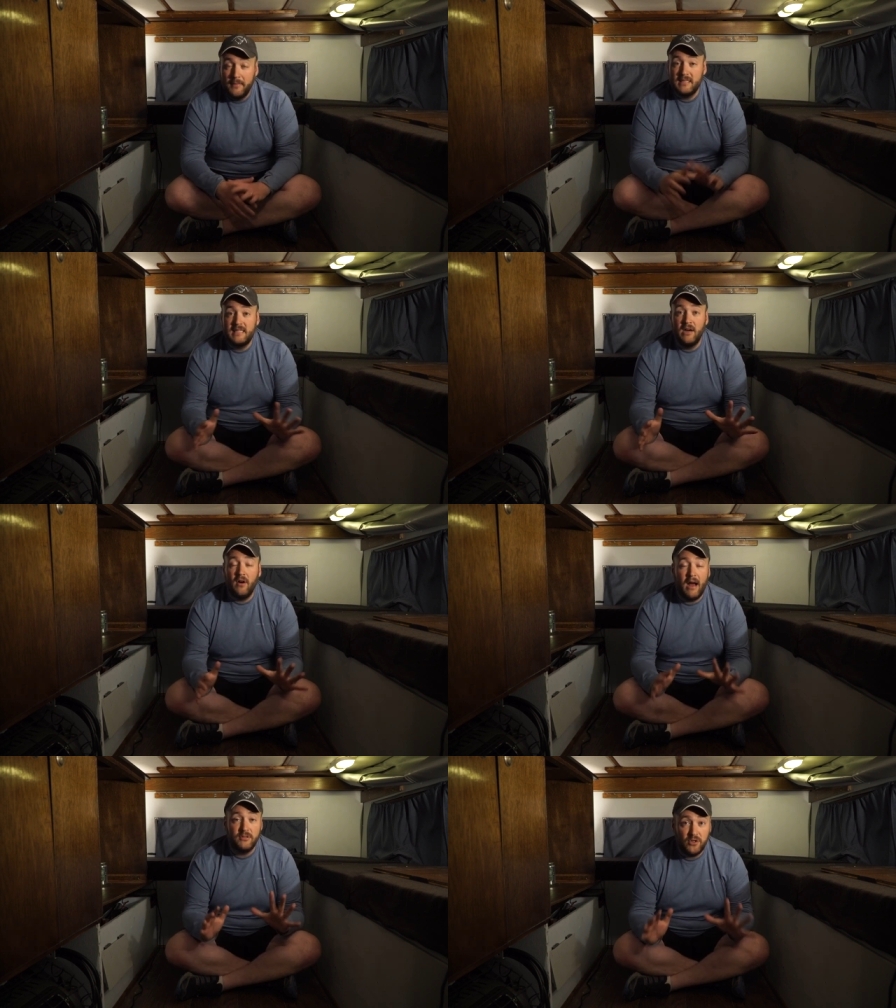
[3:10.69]
But
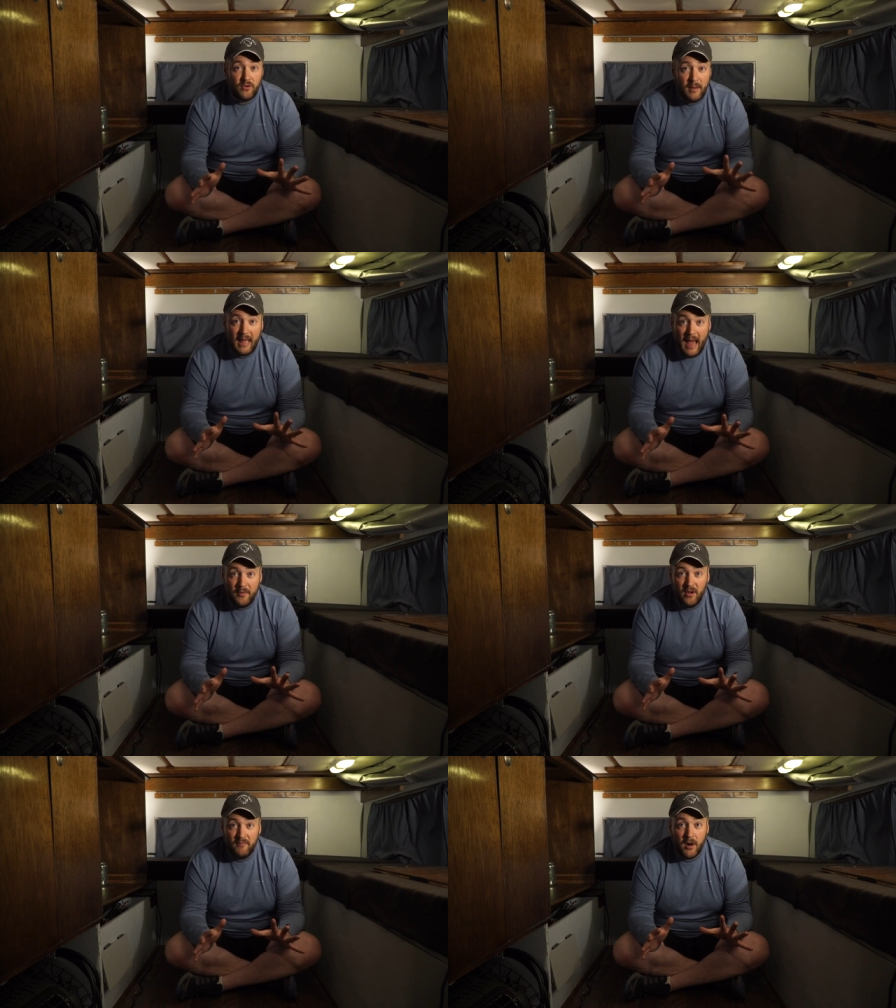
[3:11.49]
still, I was incredibly
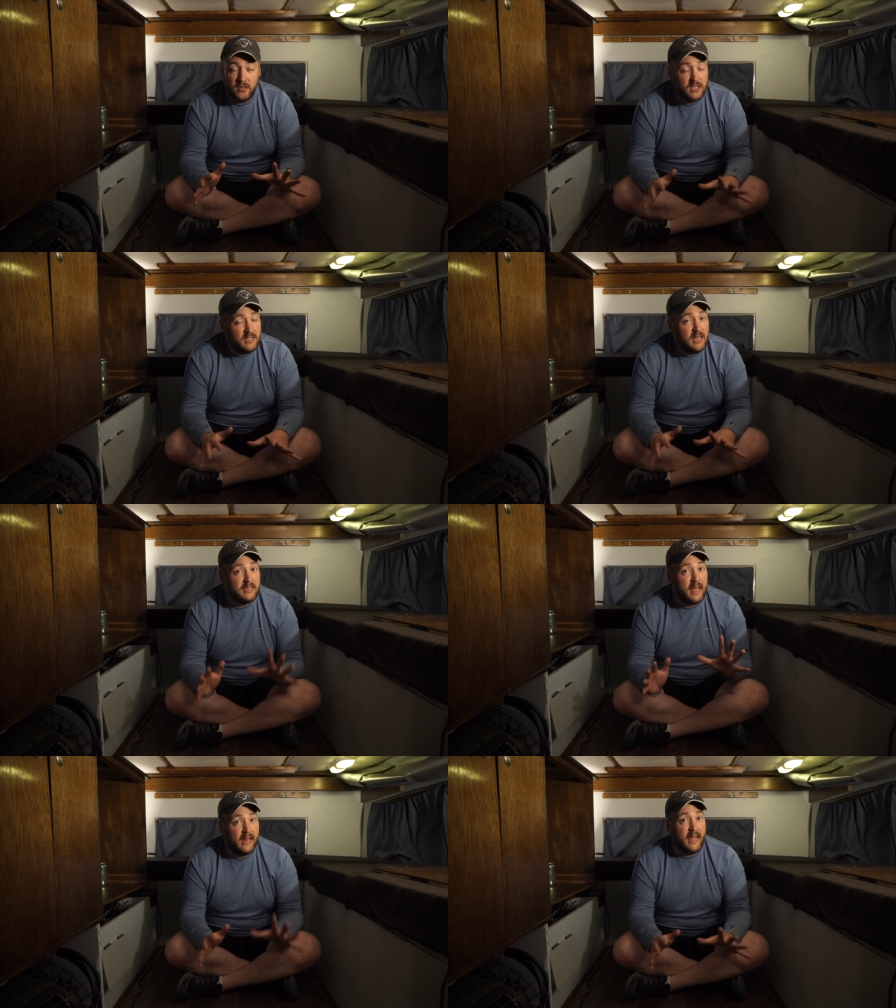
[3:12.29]
happy to have purchased
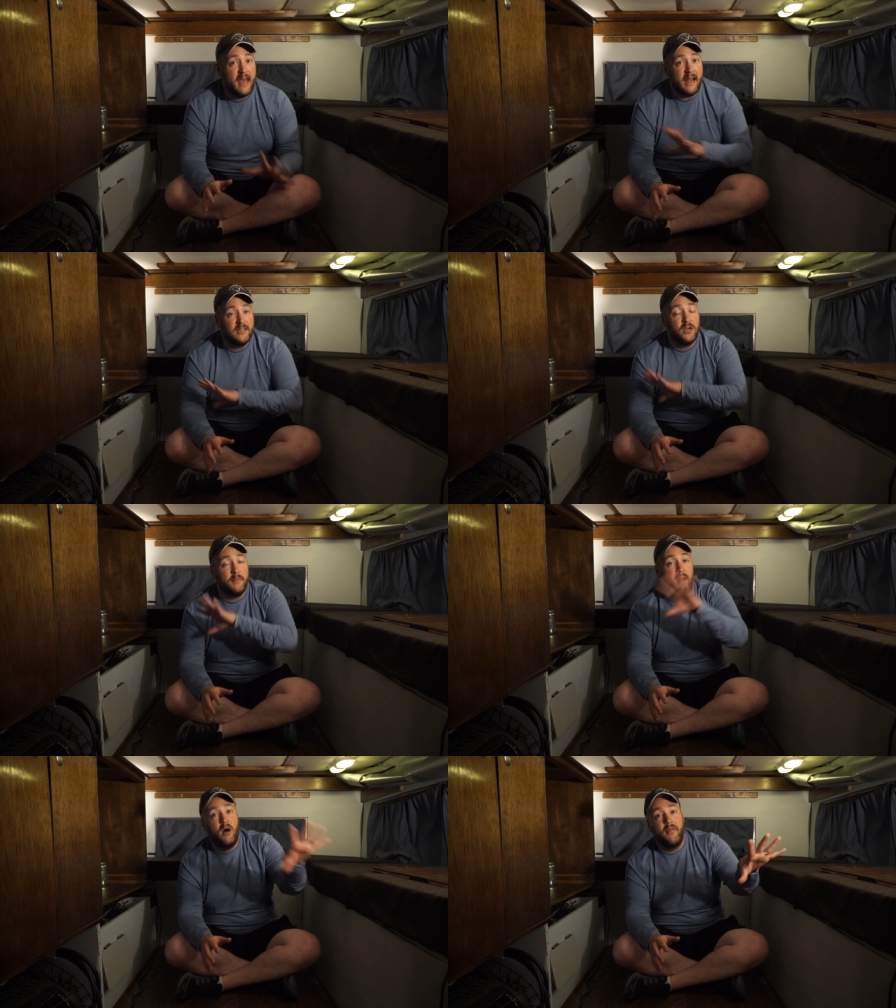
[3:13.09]
this. And again, I talked
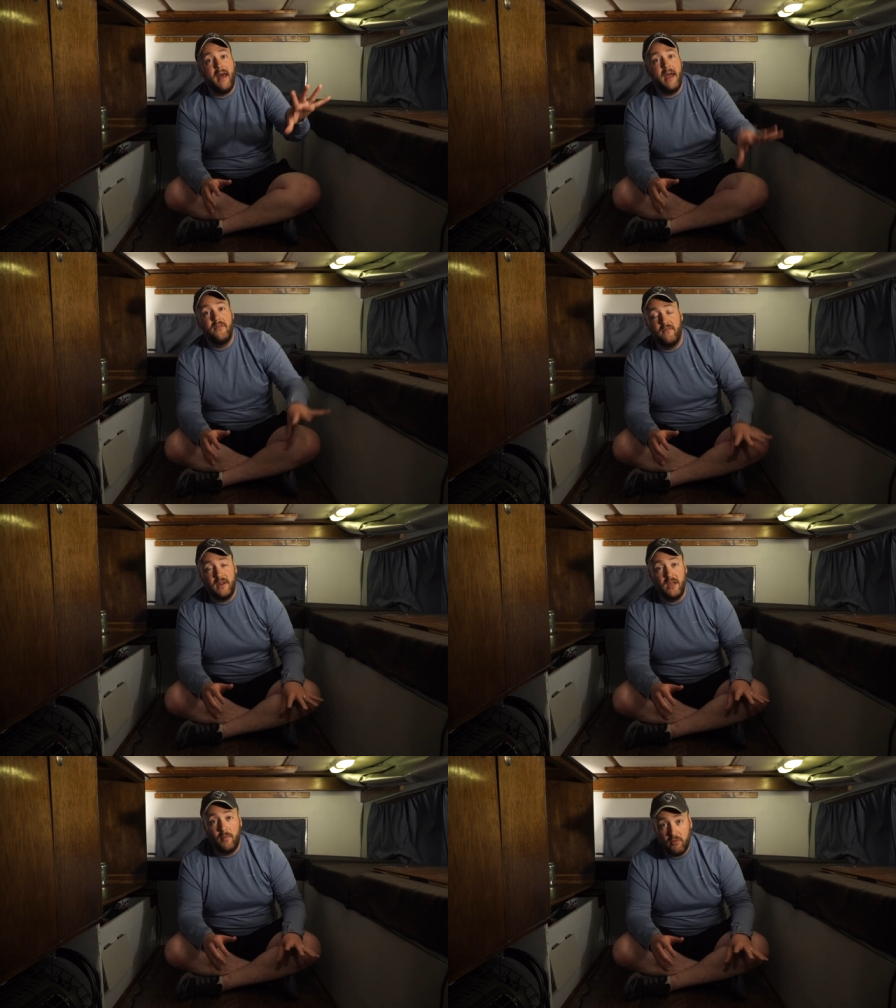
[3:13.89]
about all that in the
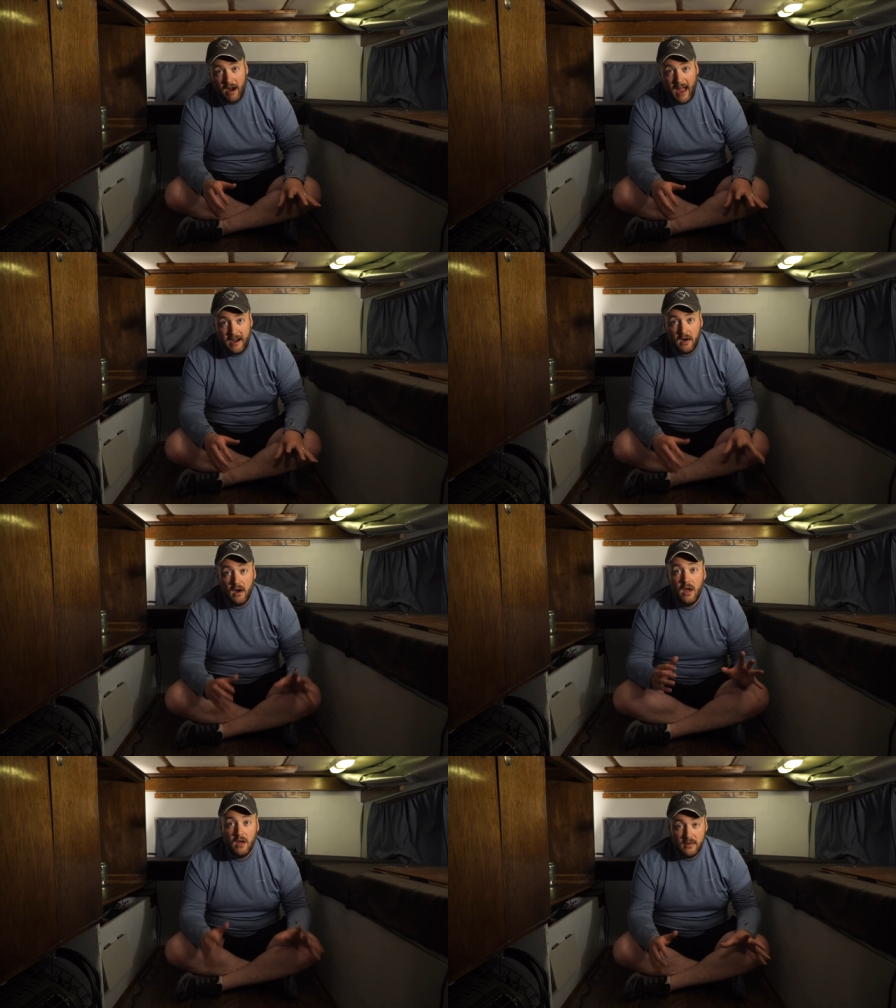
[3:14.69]
video
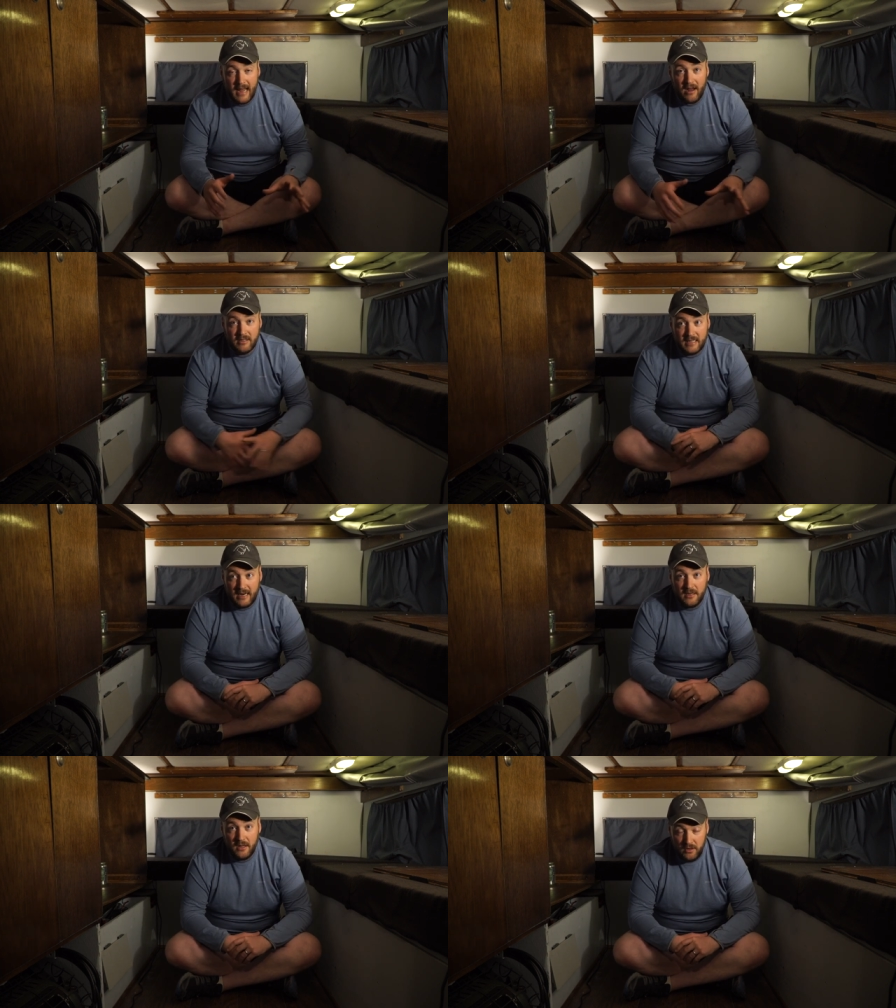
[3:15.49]
prior. Now let's
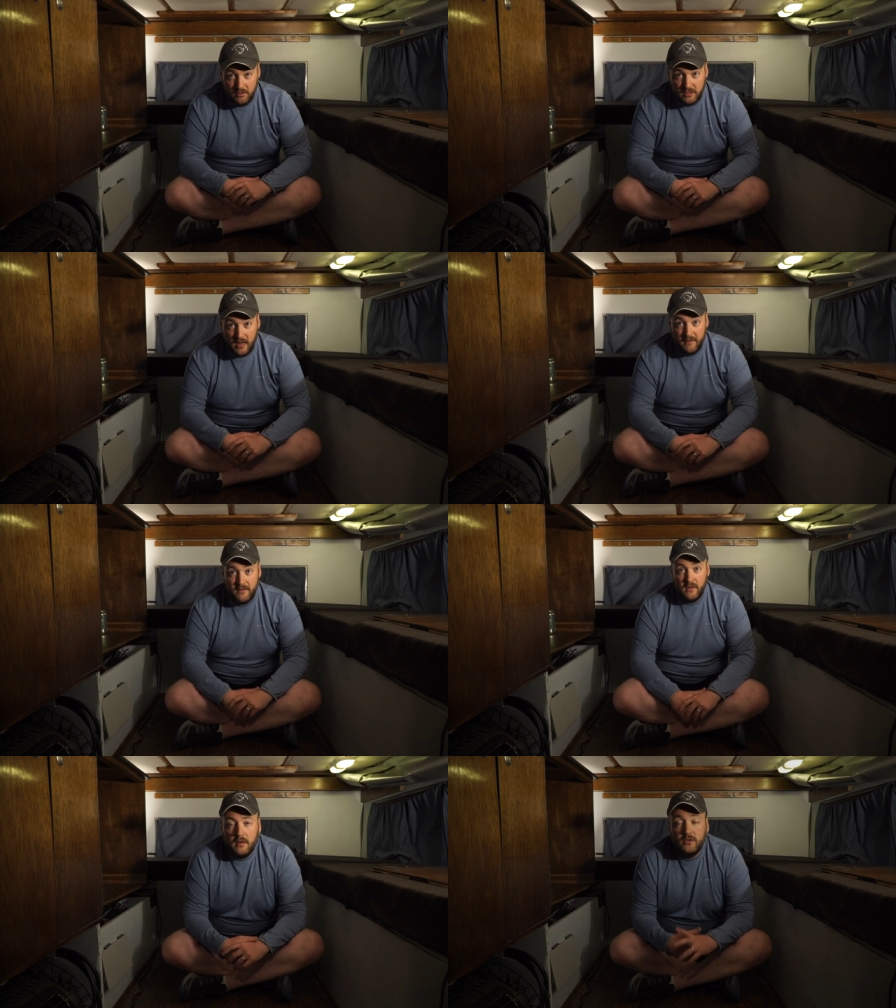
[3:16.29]
get into the new stuff.